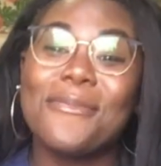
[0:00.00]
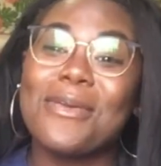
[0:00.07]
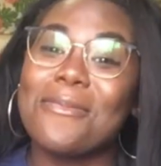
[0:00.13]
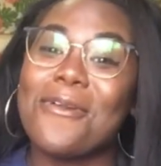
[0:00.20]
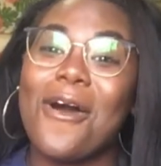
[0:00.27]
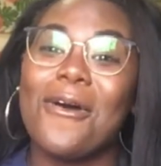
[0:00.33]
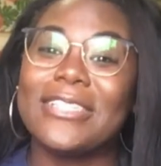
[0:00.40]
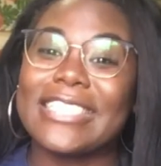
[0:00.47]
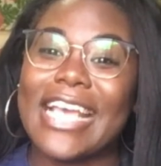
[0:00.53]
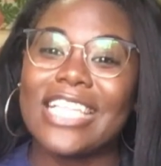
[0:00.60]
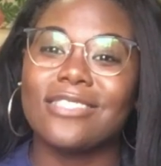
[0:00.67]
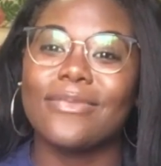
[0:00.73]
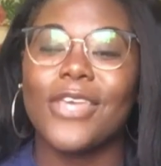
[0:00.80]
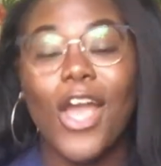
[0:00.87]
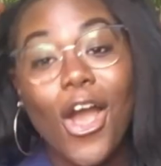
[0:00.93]
people always
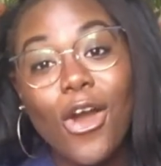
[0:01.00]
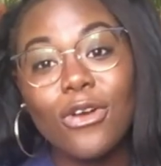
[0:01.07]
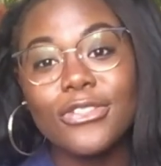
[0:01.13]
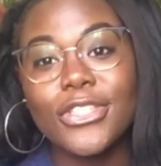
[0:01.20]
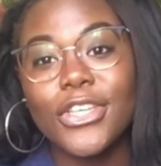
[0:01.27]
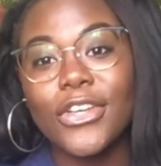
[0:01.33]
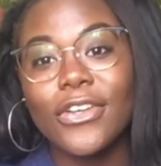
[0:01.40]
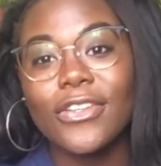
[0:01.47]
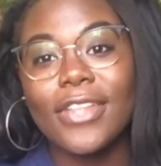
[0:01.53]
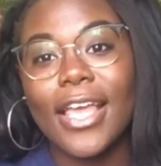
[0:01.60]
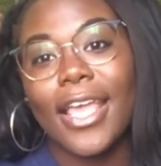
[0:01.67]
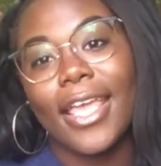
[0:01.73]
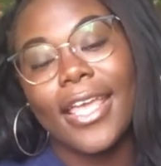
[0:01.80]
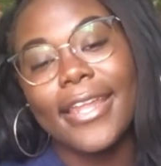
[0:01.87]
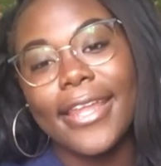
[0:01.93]
ask me, oh, so you're
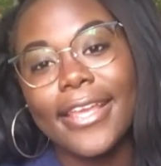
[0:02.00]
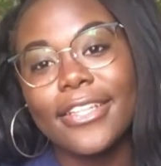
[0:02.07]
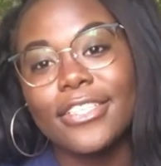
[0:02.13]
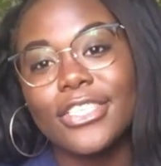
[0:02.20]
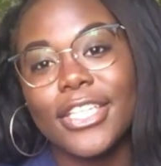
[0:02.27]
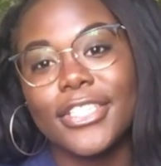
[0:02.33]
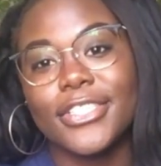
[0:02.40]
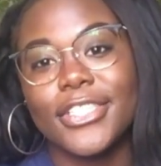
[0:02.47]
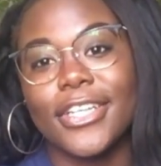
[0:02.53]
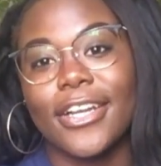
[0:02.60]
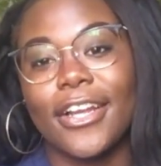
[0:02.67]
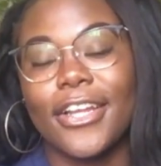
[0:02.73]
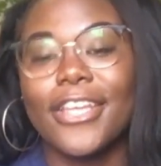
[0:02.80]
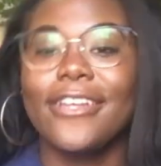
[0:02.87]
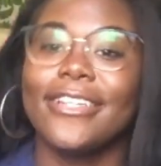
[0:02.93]
like an English
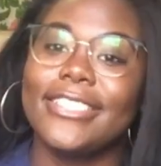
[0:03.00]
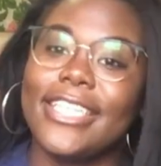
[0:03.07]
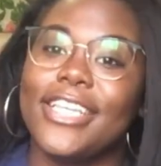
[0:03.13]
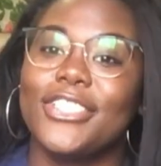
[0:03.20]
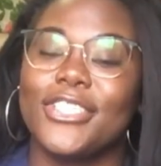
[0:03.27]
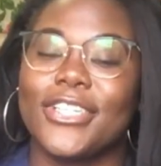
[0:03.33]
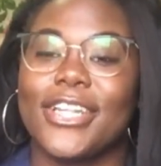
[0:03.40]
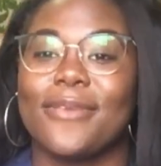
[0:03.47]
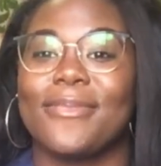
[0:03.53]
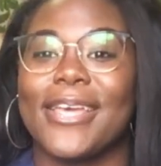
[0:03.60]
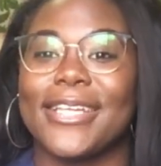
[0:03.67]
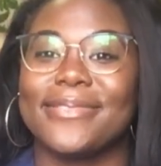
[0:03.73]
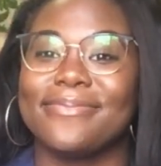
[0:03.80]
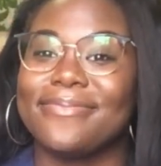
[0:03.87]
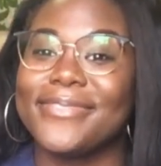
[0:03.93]
teacher, or you're a teacher, and I'm
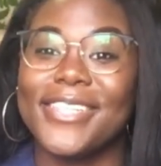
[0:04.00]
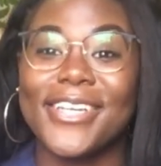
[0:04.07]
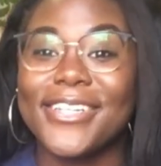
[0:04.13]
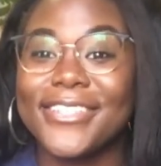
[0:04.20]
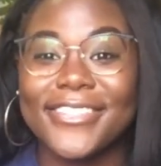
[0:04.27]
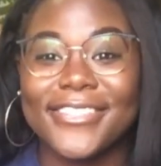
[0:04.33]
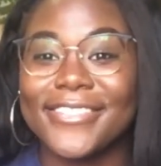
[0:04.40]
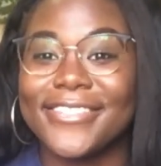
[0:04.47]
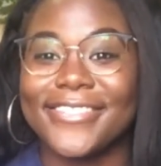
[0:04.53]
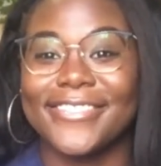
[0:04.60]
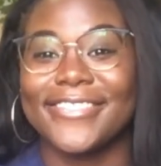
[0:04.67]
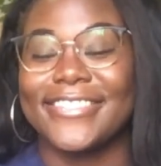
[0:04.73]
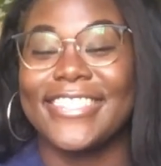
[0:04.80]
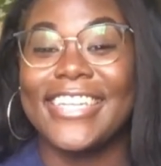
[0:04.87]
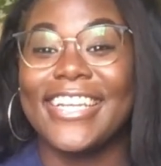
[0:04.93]
like, no.
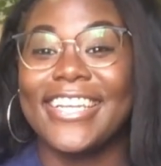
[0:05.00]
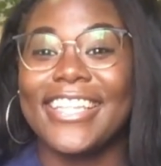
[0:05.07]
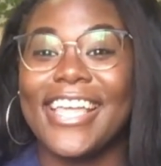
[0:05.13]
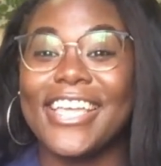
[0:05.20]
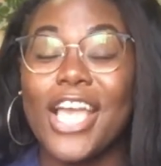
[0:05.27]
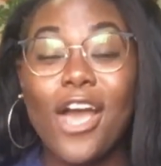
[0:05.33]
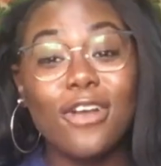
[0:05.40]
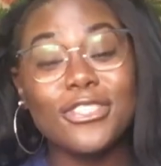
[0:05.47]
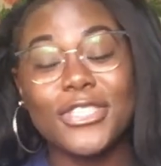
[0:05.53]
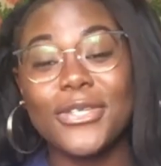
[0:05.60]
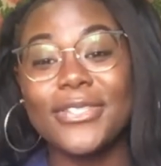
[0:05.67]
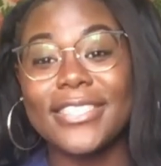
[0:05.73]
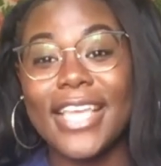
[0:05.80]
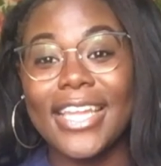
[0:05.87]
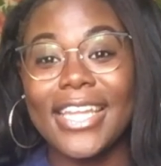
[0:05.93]
Like, oh, so
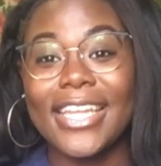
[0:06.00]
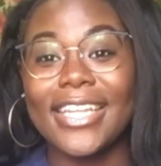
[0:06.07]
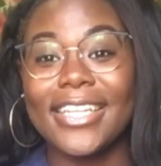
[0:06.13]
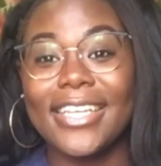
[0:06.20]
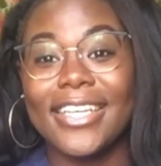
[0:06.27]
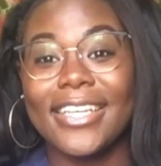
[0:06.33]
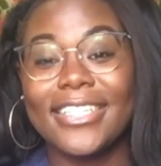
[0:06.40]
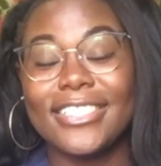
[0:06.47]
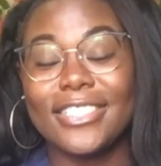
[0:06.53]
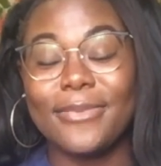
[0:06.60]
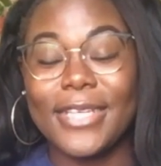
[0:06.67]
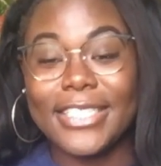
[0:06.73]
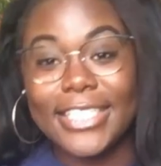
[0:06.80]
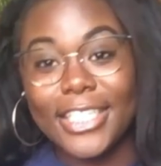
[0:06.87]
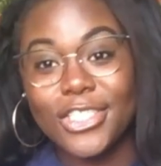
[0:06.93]
you studied to
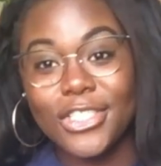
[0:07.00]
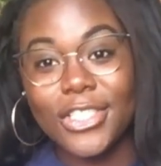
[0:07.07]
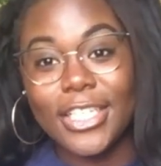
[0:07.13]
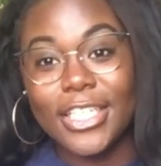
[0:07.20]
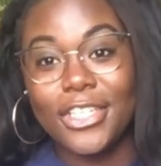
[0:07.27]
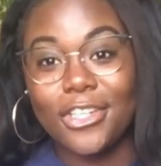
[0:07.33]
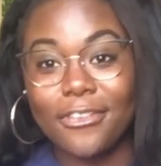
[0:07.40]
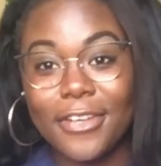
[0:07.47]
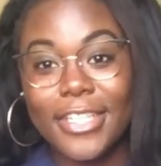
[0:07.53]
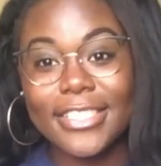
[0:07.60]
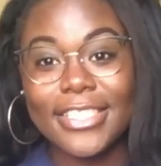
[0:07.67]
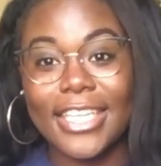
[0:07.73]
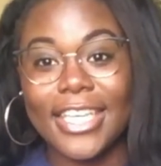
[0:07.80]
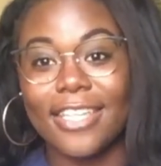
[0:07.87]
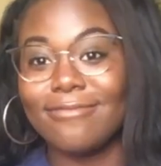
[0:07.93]
be a teacher in
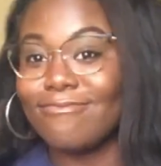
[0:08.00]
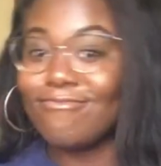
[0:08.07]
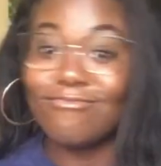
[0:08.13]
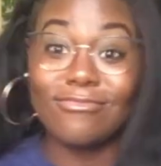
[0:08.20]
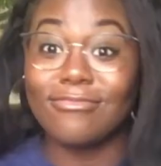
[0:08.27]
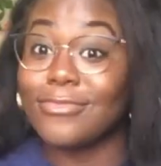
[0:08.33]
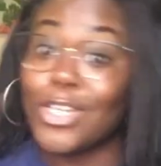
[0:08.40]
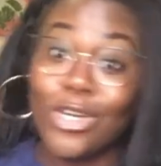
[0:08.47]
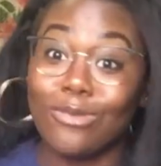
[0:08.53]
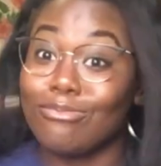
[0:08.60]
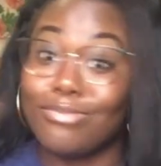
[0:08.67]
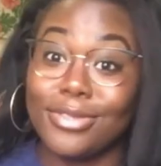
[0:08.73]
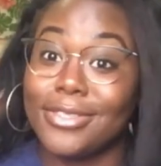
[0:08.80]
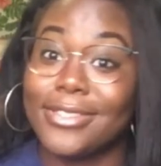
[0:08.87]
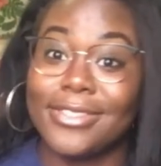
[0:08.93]
university?
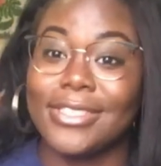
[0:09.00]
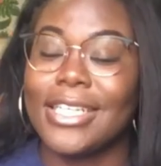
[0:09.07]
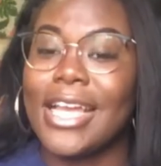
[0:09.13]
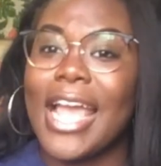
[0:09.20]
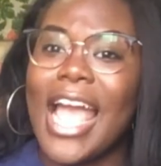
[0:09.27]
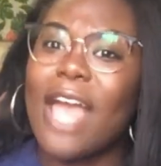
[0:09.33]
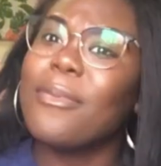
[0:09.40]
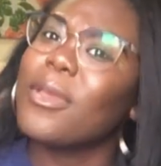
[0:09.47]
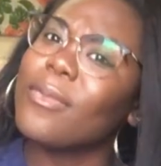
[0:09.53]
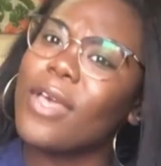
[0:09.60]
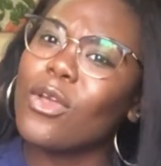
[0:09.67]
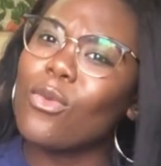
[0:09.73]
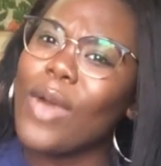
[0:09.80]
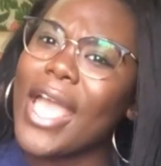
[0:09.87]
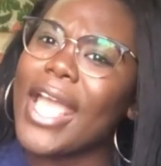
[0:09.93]
Nope. And people
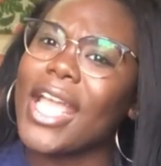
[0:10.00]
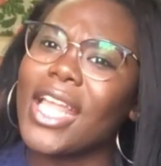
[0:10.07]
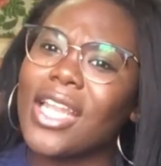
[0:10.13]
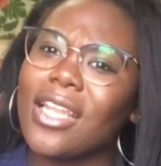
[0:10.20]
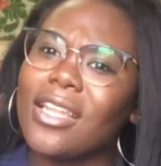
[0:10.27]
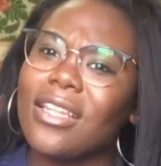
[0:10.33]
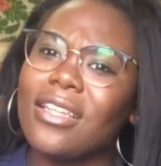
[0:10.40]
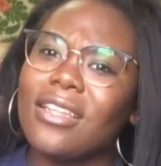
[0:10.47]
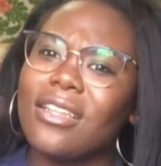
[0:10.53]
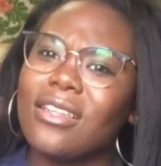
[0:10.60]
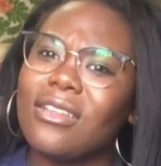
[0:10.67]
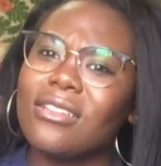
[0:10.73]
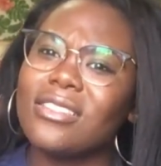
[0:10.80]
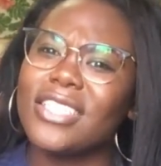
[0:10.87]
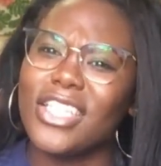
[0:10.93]
are like, wait,
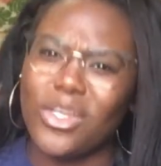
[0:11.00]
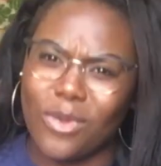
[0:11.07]
did